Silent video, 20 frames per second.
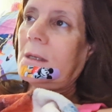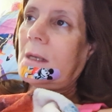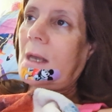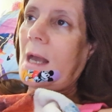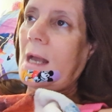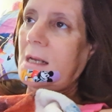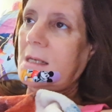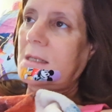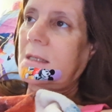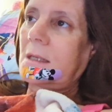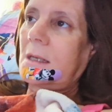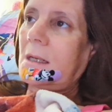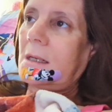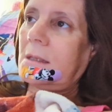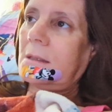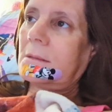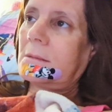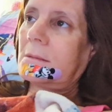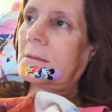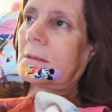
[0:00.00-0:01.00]

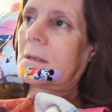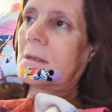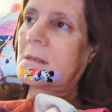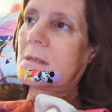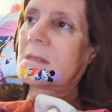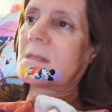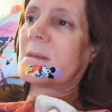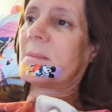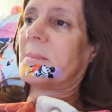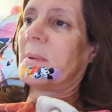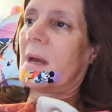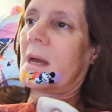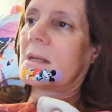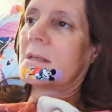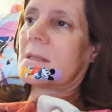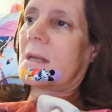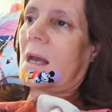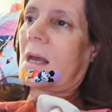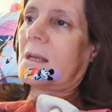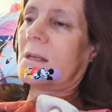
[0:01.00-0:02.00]
Actually, because it's a bad
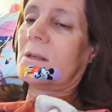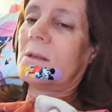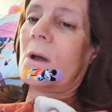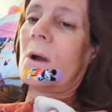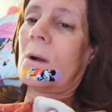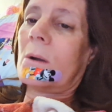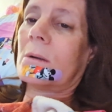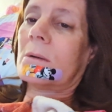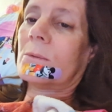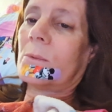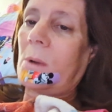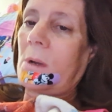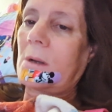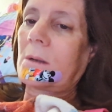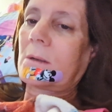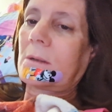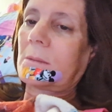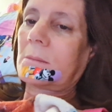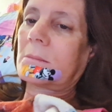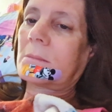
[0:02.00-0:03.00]
day, you're not
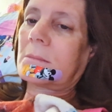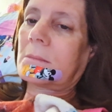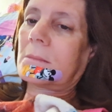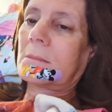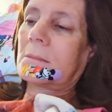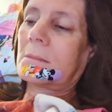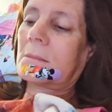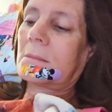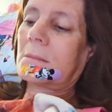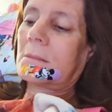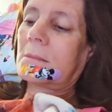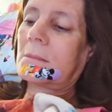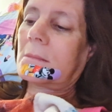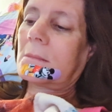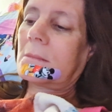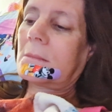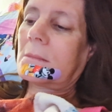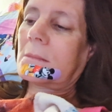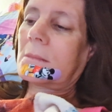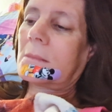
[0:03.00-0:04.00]
welcome.
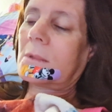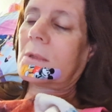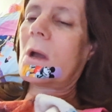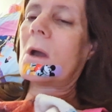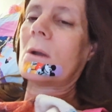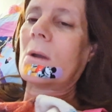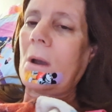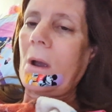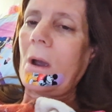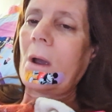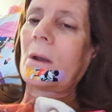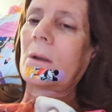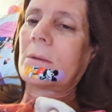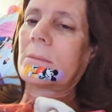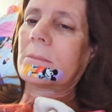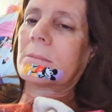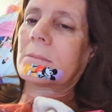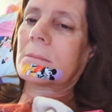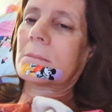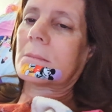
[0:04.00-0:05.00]
Go
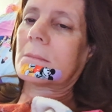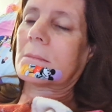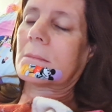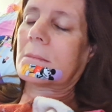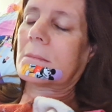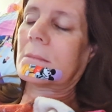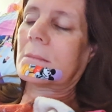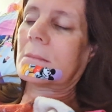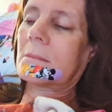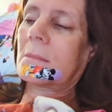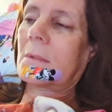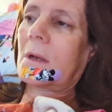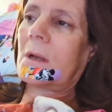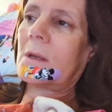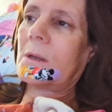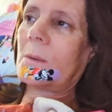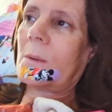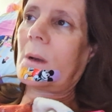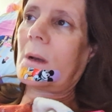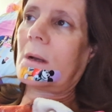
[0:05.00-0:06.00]
home. Oh,
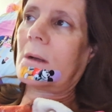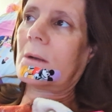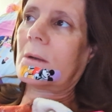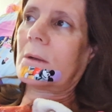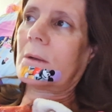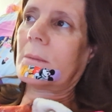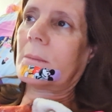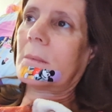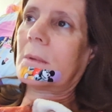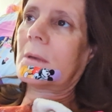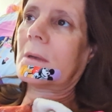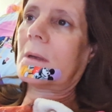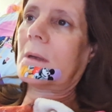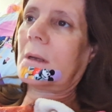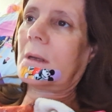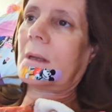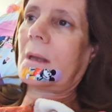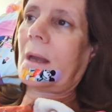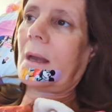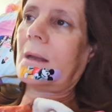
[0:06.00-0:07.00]
you are home.
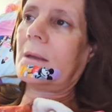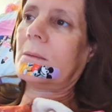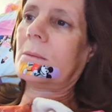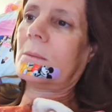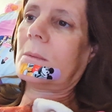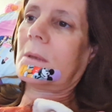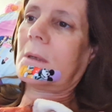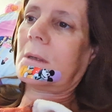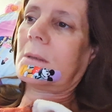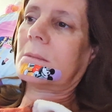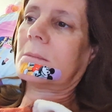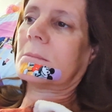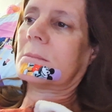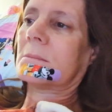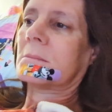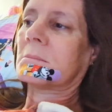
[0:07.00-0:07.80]
Okay, well,